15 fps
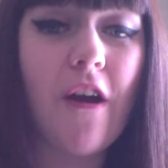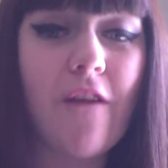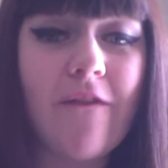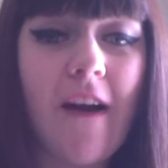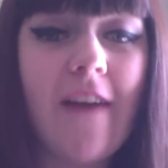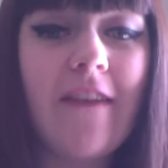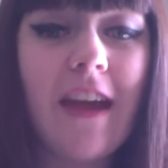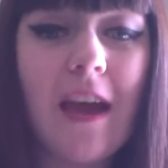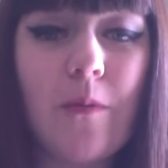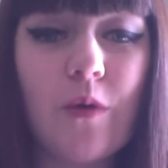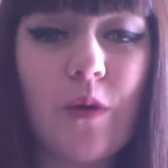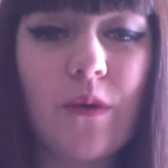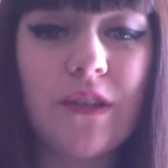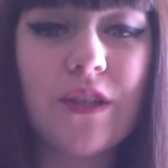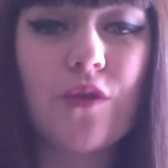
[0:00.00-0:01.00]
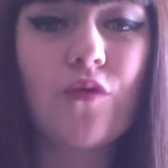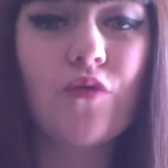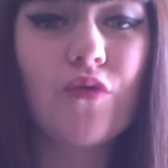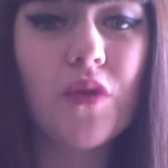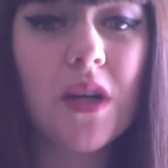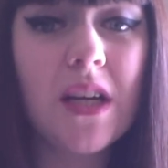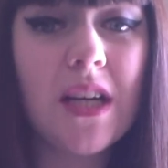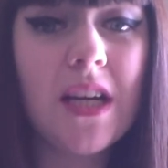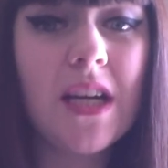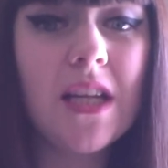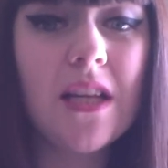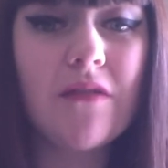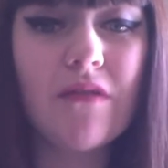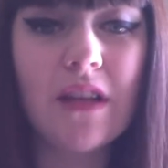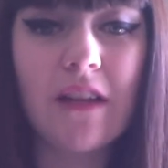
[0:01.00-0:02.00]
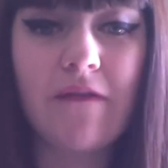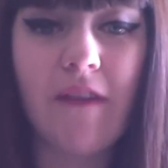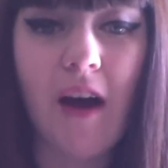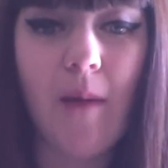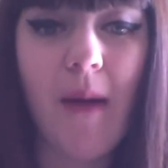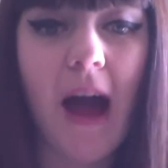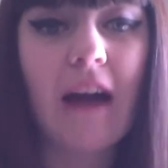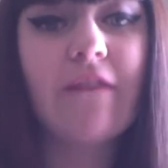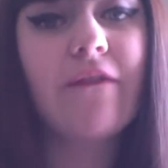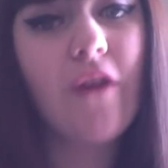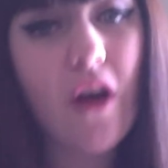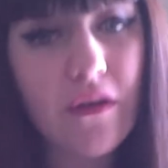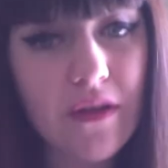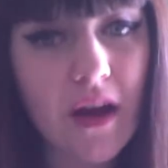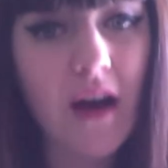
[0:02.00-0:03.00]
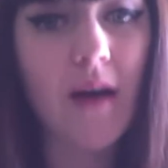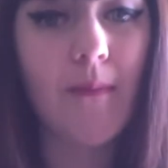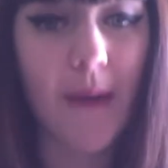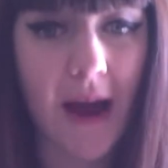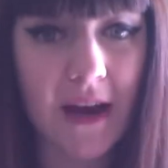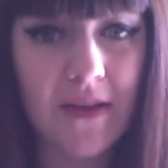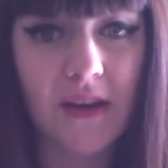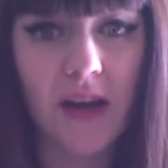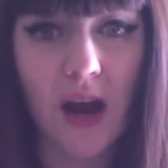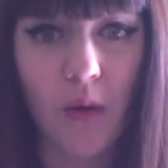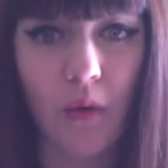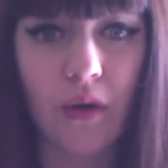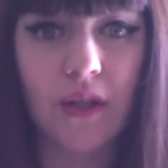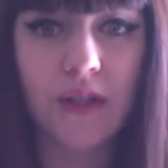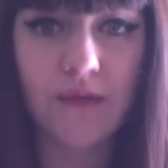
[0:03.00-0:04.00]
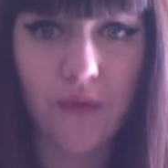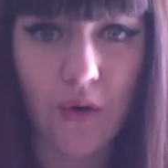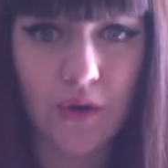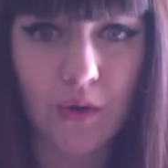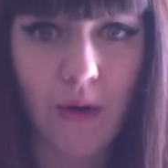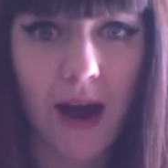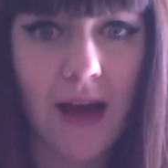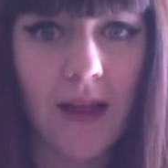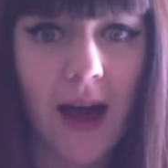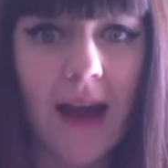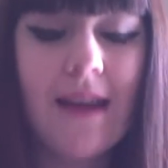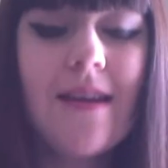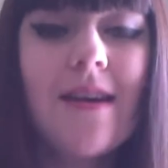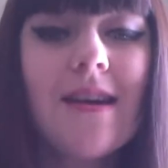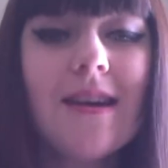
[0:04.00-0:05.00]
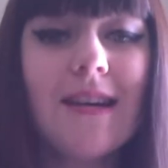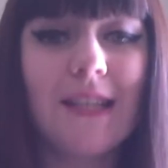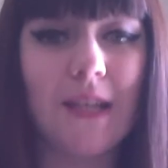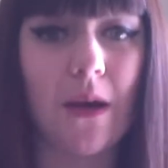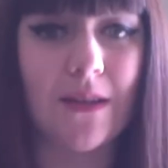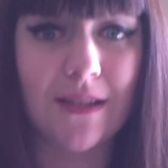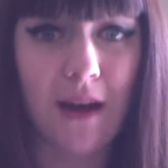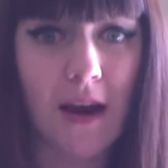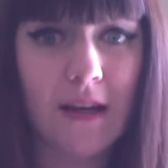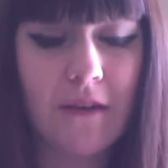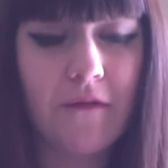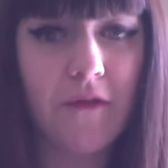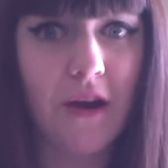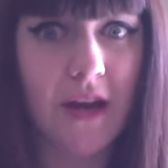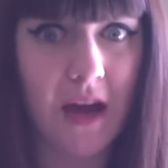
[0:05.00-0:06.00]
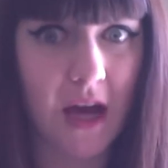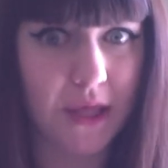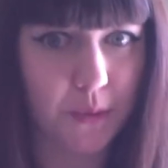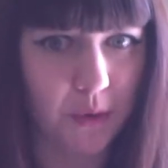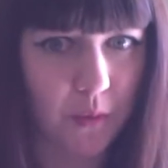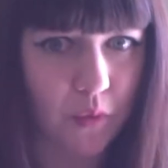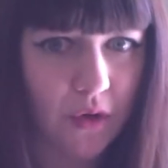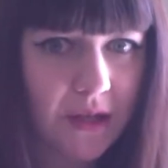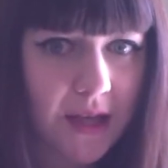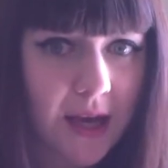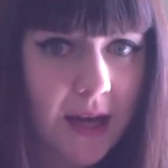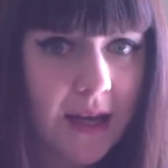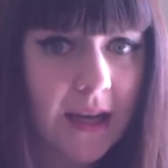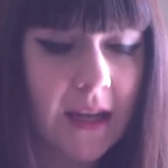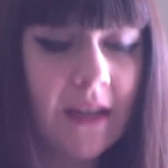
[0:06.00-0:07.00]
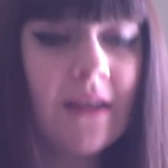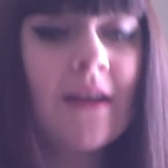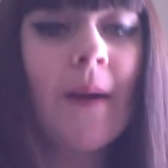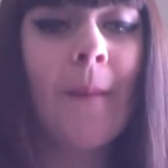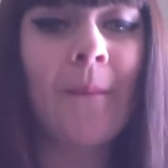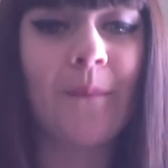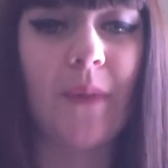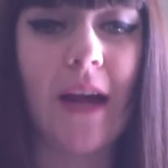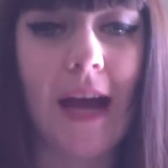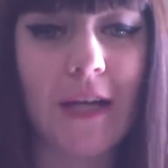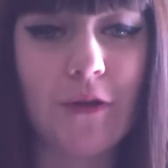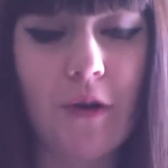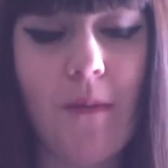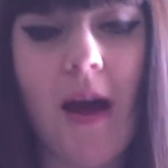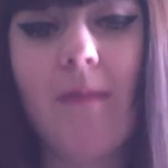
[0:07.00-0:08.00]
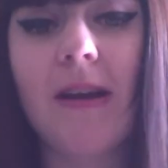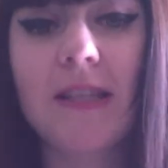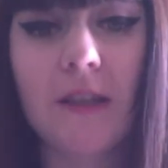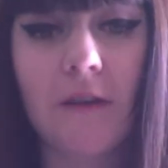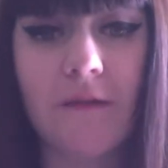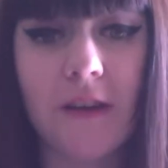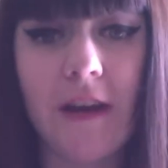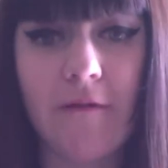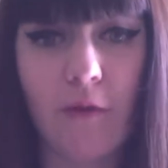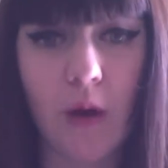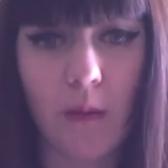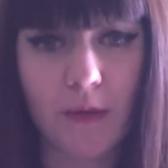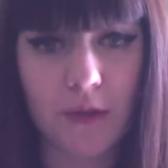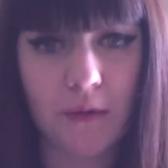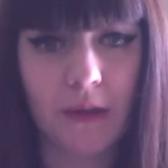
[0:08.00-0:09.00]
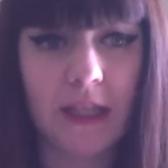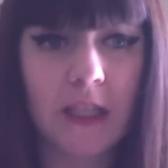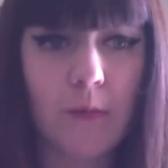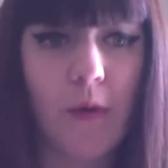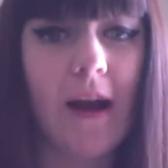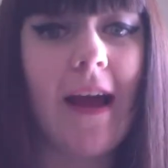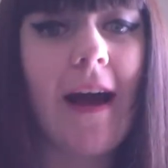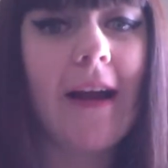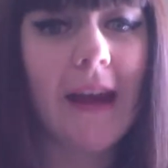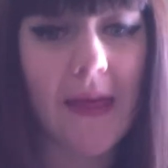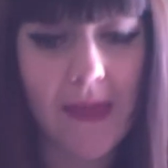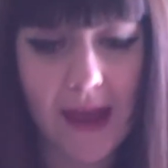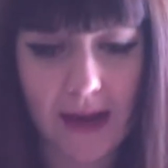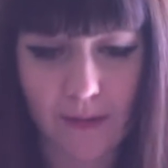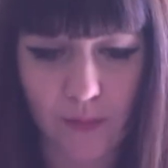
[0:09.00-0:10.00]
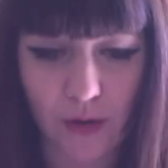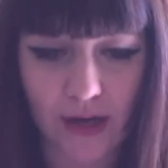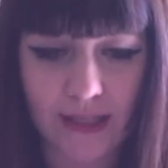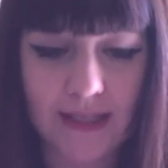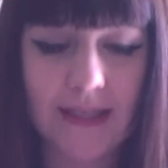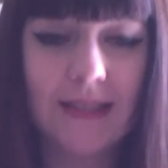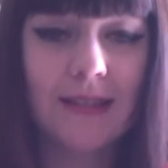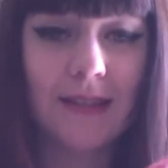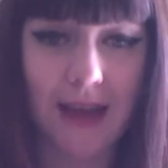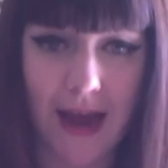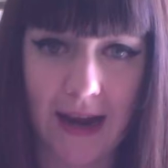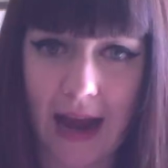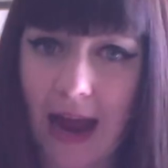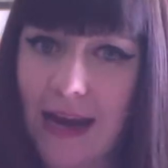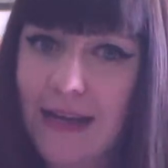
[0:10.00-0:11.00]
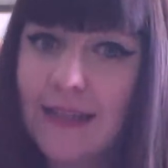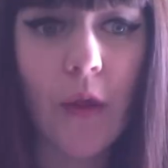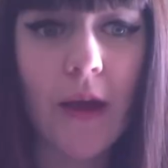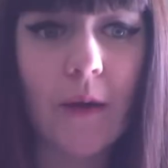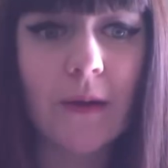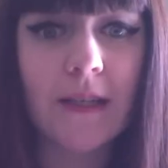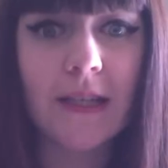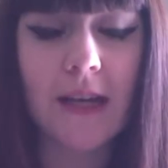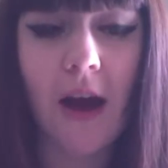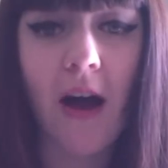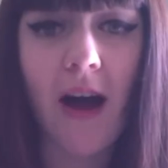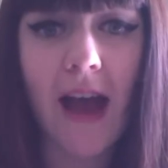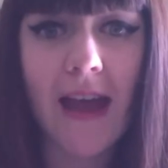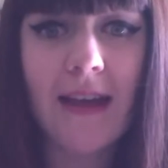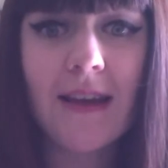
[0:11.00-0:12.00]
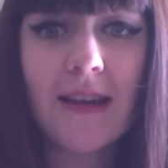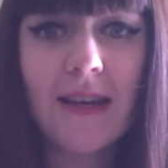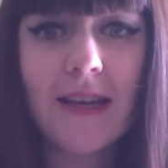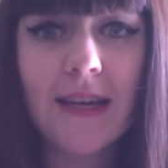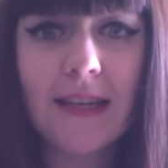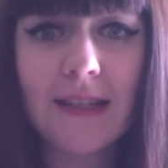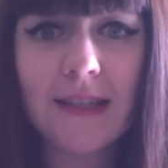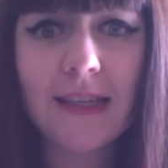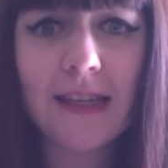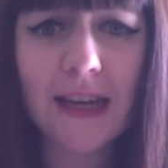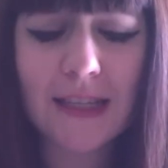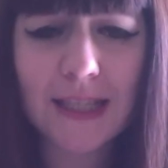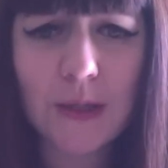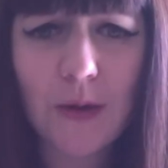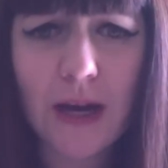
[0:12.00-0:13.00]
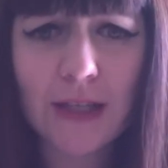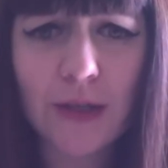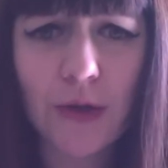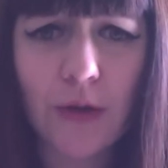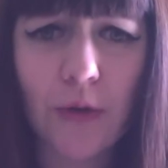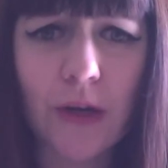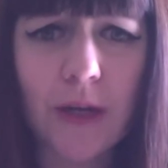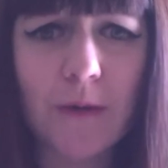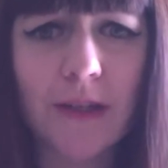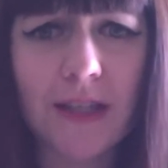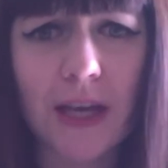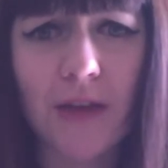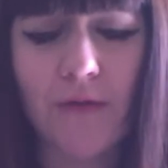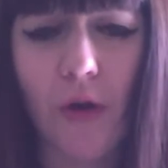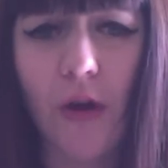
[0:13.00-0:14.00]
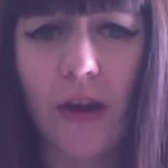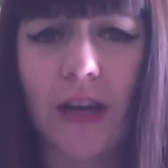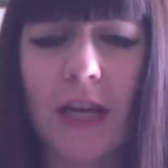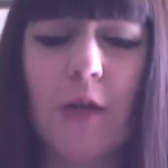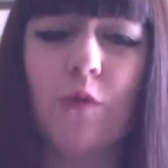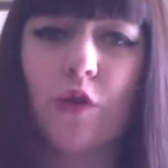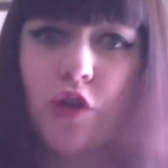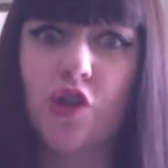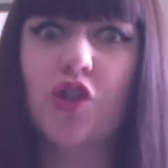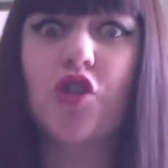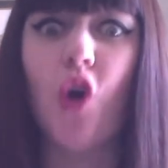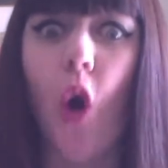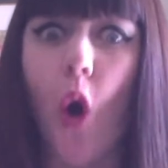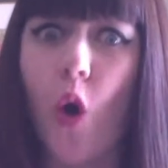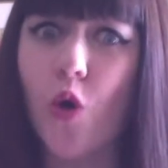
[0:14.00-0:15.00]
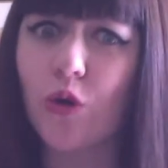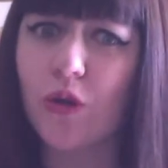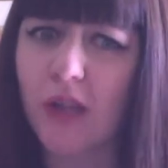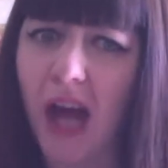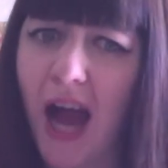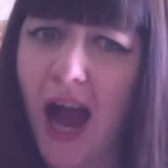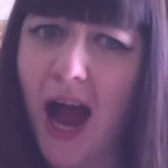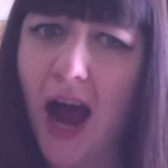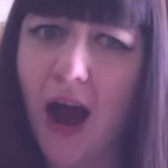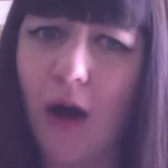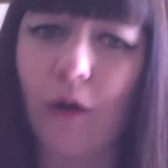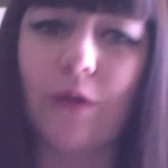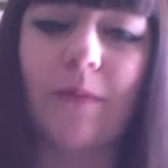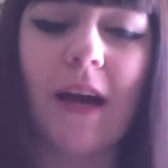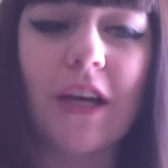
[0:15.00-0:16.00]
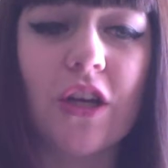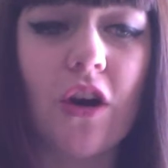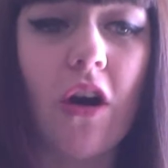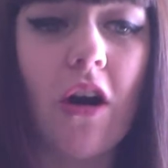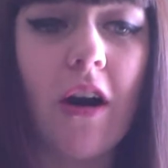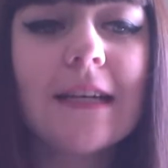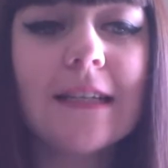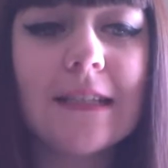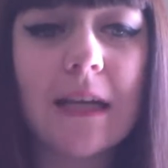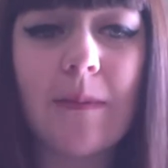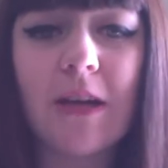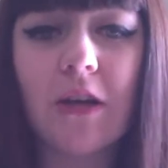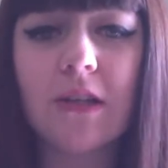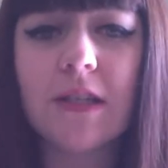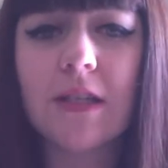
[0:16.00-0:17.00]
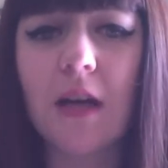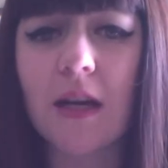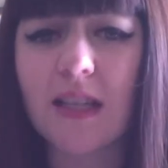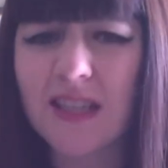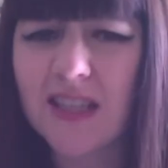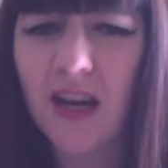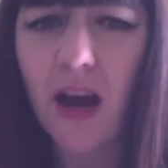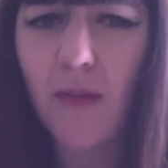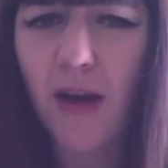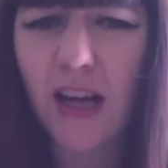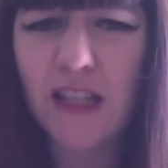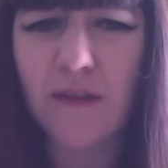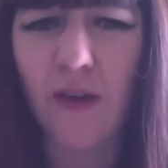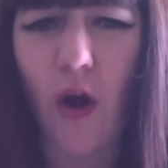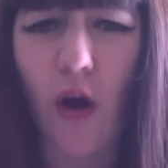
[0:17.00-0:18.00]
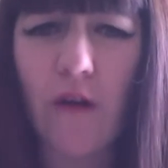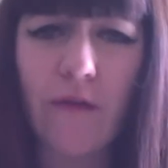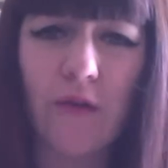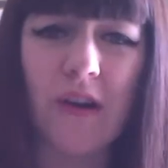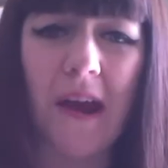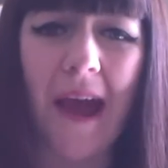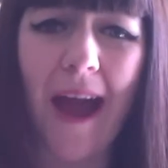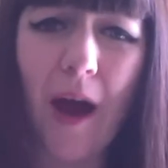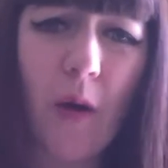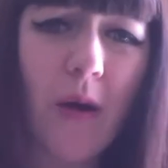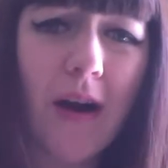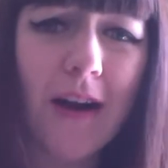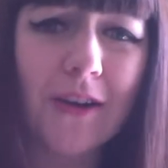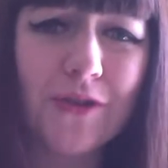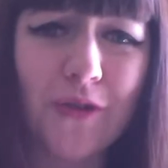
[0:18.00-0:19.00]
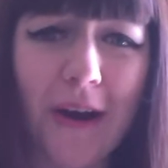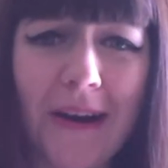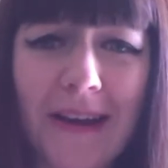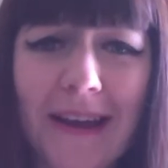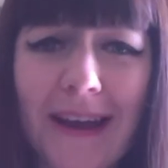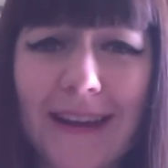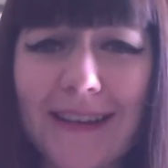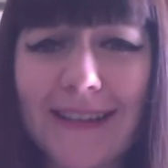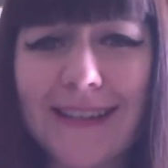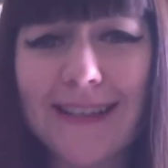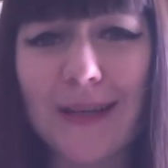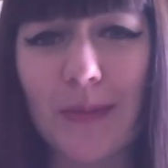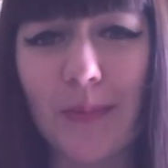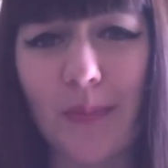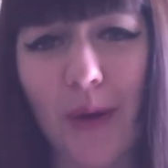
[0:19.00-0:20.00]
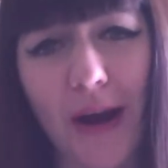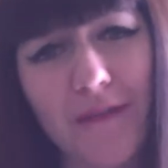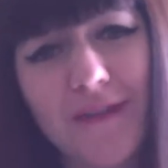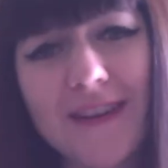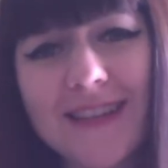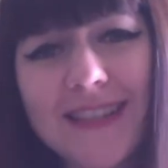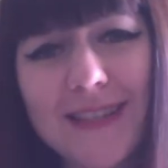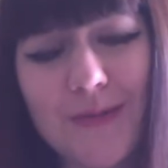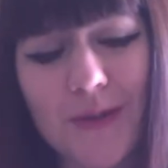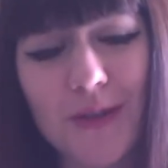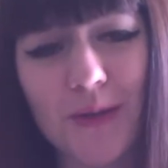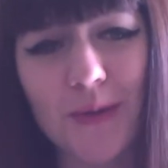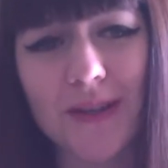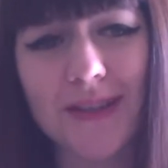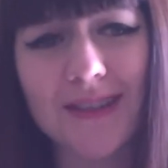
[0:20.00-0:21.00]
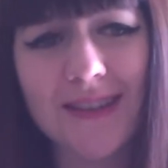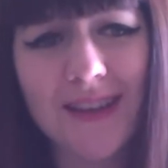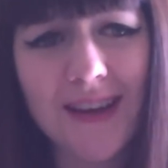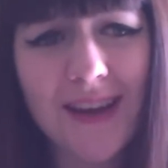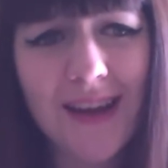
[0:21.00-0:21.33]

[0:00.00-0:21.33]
at 5 a.m. we were still really far back, further back than I was for Twilight. So I was starting to freak out that we wouldn't get in, but I had to remind myself that everyone was really spread out and they could press at 8. There was a guy sitting next to us who thought he was Seth Rogen. He was so loud, my God. Debbie got stuck at Starbucks for over an hour trying to get us breakfast, which was